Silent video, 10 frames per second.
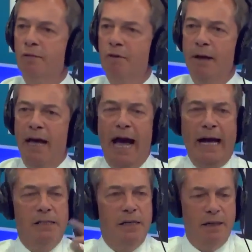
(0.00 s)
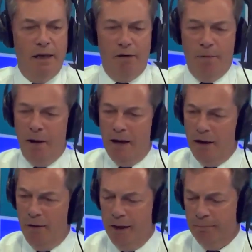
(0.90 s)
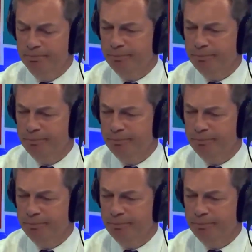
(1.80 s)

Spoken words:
for being anti the European Union